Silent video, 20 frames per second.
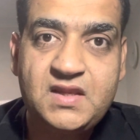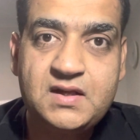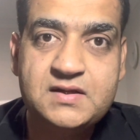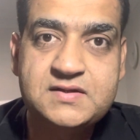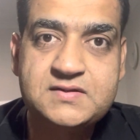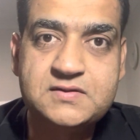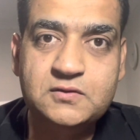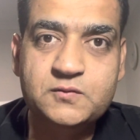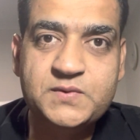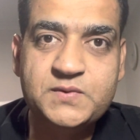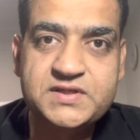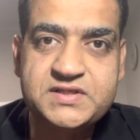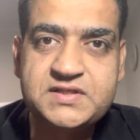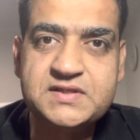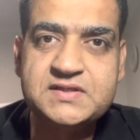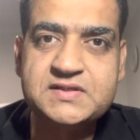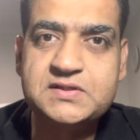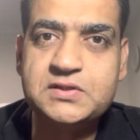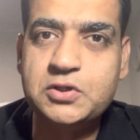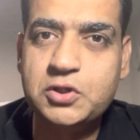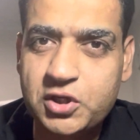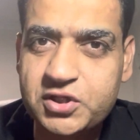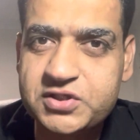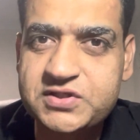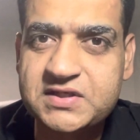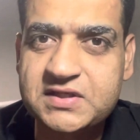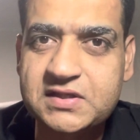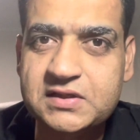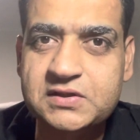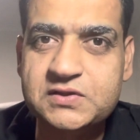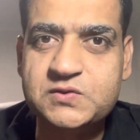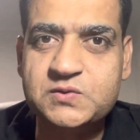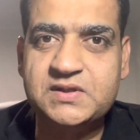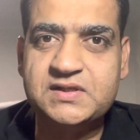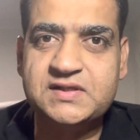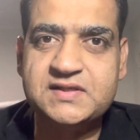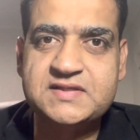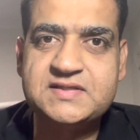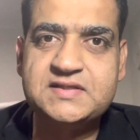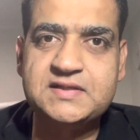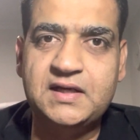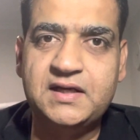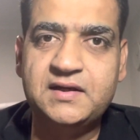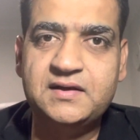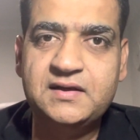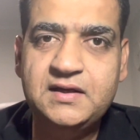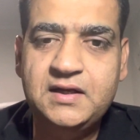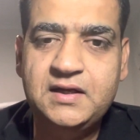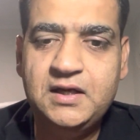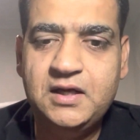So which is logical to understand.